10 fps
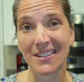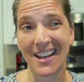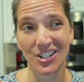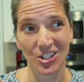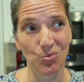
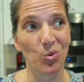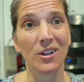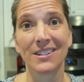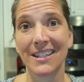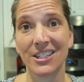That just
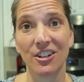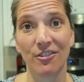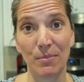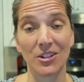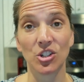works easier
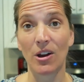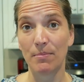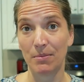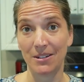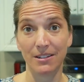for me. So
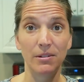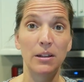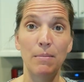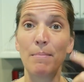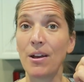I'm gonna be deep
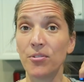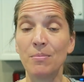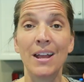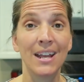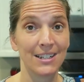cleaning my
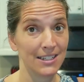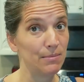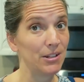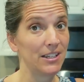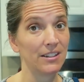bathroom,
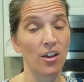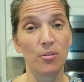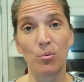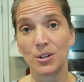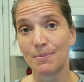deep cleaning the
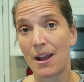other boy's